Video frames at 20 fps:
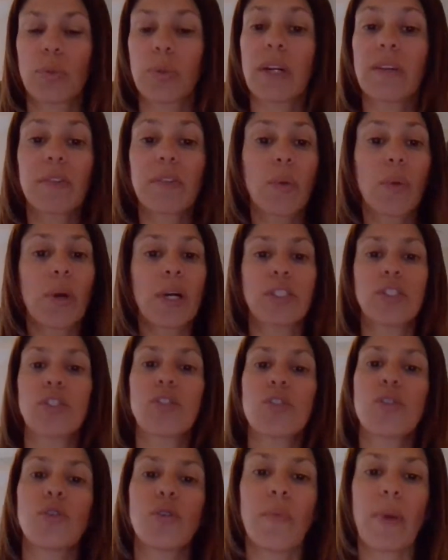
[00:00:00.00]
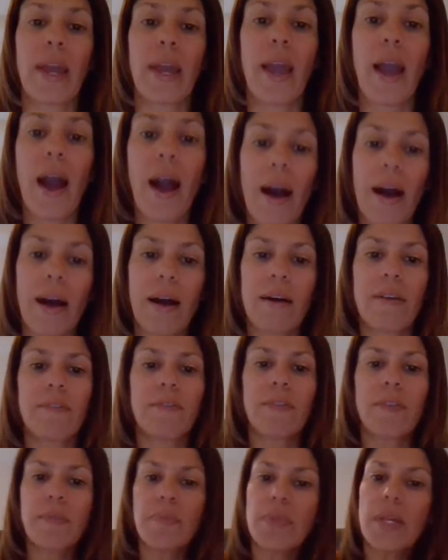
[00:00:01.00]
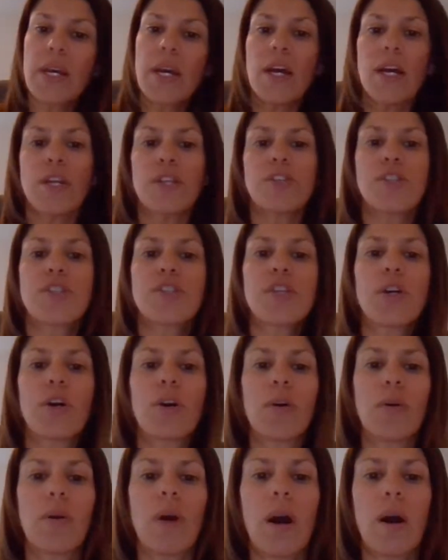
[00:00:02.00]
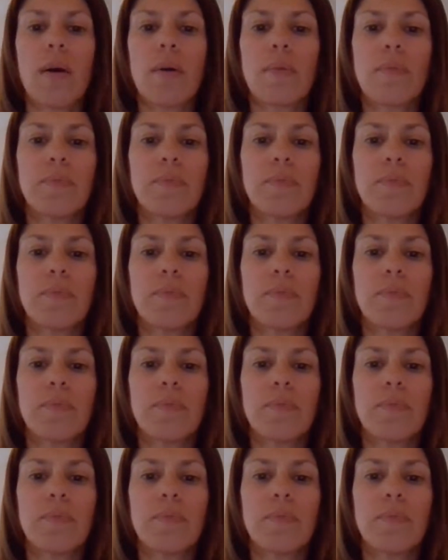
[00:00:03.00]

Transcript: whatever questions you may have. So,